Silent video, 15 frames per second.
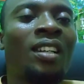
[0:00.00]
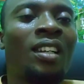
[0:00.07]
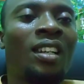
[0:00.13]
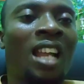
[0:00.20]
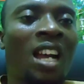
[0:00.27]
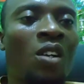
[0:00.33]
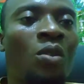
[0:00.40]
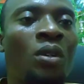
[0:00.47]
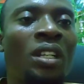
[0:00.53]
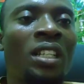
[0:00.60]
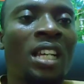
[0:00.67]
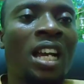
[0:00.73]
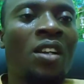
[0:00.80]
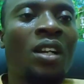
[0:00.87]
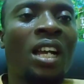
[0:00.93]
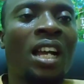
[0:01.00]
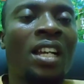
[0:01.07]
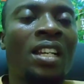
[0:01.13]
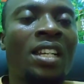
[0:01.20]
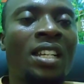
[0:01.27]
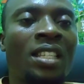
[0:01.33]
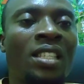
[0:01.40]
language, yeah, you
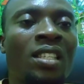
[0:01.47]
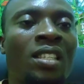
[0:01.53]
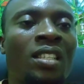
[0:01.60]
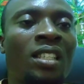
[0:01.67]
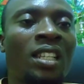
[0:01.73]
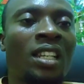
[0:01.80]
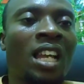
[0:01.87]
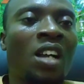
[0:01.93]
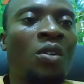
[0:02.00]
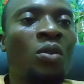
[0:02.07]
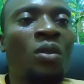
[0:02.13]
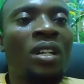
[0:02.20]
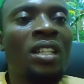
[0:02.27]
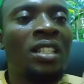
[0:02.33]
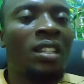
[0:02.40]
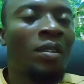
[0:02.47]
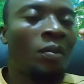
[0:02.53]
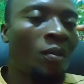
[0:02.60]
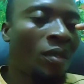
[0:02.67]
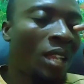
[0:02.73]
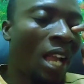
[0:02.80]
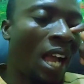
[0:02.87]
can list the language
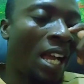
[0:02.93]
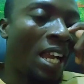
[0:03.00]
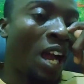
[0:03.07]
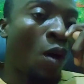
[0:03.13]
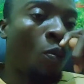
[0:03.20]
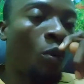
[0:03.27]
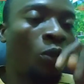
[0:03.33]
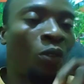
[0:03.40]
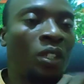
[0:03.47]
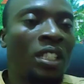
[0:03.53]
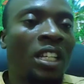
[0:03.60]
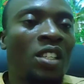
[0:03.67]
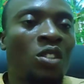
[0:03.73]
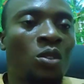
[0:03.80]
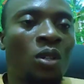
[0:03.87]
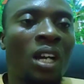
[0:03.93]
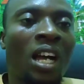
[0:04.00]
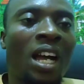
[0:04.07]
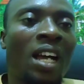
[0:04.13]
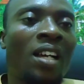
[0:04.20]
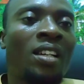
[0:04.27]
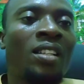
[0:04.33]
and how proficient you
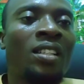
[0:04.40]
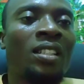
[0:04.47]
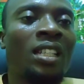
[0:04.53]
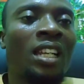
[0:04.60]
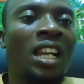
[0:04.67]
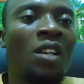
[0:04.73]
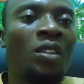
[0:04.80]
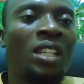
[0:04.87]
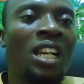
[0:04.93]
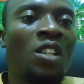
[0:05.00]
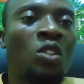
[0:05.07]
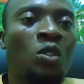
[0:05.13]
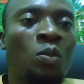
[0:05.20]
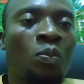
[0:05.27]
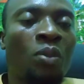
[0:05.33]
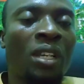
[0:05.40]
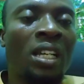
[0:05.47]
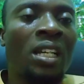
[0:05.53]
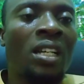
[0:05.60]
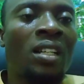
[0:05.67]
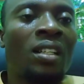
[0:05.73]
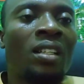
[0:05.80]
are, the language that you
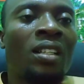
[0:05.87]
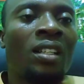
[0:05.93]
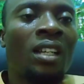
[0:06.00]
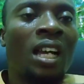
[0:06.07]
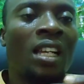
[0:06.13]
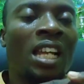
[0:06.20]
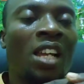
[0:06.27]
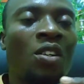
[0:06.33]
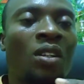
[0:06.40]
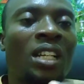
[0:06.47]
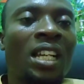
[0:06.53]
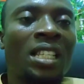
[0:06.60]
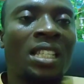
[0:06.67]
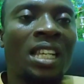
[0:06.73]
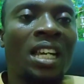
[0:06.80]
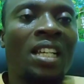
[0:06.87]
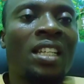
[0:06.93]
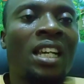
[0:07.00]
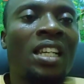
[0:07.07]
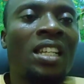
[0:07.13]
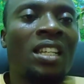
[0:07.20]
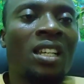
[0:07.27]
speak, that you understand,
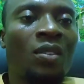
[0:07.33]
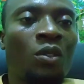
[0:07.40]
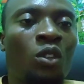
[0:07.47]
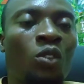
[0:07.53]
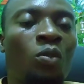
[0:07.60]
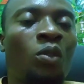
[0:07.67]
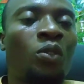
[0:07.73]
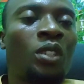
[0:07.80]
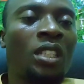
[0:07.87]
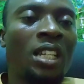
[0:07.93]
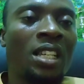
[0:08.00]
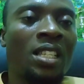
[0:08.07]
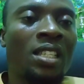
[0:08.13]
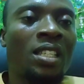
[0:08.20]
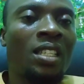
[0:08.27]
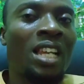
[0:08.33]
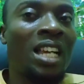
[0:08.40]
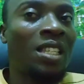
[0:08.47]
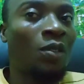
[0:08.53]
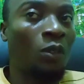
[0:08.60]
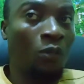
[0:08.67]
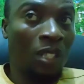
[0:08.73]
and the level of proficiency.
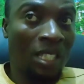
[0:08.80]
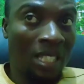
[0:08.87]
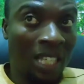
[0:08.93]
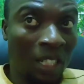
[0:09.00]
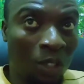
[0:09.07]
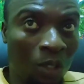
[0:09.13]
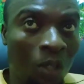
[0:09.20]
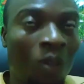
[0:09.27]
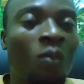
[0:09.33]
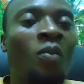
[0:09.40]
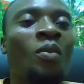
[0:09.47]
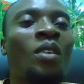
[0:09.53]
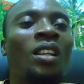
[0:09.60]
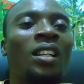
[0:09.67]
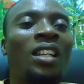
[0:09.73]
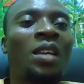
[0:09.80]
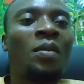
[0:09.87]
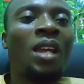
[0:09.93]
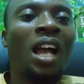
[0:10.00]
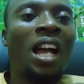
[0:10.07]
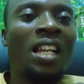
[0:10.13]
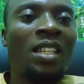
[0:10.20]
That's the 15th section. Let
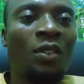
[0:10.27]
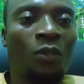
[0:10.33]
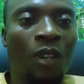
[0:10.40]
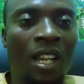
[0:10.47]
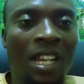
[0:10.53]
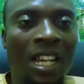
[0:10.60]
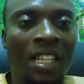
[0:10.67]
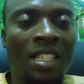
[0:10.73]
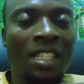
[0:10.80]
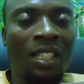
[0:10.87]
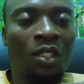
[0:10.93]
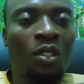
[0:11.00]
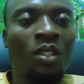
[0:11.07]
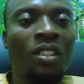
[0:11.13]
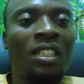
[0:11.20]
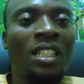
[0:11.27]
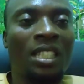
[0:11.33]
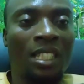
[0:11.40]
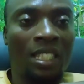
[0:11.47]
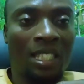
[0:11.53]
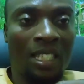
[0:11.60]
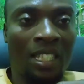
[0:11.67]
me add the final section, the
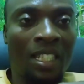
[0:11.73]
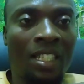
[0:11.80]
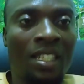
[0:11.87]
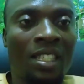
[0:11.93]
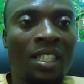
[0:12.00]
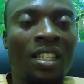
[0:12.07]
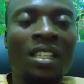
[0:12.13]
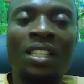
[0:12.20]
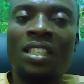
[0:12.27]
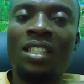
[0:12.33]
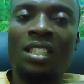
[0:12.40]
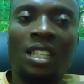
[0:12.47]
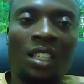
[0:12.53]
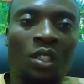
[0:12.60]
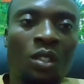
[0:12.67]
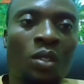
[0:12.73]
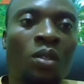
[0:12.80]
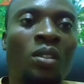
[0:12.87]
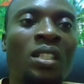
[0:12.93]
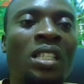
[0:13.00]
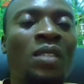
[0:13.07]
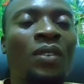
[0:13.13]
16th section.
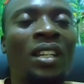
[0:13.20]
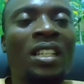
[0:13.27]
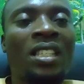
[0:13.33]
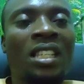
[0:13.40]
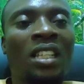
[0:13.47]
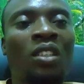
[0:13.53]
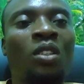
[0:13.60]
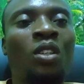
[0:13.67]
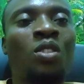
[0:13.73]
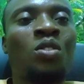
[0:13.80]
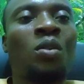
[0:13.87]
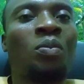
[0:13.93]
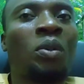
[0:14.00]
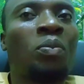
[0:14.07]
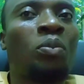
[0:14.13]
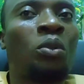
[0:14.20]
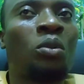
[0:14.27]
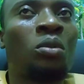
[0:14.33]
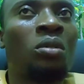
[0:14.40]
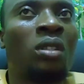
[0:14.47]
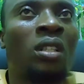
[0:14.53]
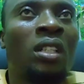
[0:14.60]
Though this very section, some
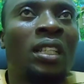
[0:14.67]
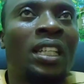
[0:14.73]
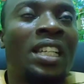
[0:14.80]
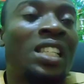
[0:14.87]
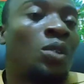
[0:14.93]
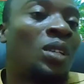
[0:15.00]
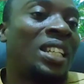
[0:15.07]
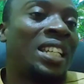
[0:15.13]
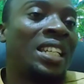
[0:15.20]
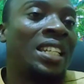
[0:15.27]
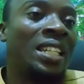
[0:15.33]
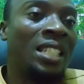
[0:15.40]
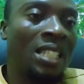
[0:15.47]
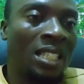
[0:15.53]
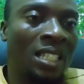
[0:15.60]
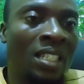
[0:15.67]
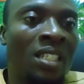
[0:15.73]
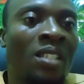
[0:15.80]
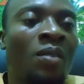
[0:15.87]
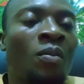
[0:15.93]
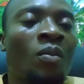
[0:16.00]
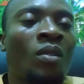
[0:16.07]
people, there's a way they list
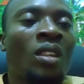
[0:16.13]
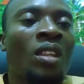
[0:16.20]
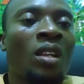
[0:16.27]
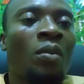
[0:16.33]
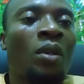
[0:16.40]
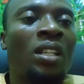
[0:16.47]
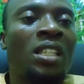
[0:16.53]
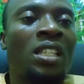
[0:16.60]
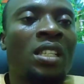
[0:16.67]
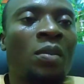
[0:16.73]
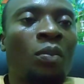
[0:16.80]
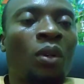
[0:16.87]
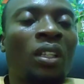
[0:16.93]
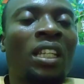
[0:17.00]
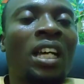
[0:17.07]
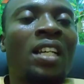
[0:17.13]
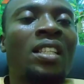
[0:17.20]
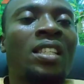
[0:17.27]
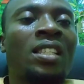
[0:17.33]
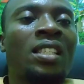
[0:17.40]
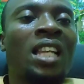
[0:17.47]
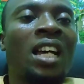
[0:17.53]
it, but it is
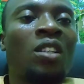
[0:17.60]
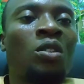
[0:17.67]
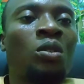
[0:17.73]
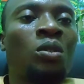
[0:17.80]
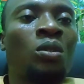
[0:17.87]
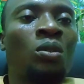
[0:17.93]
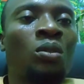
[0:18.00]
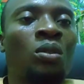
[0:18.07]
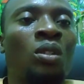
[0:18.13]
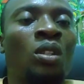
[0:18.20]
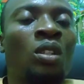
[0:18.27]
important that you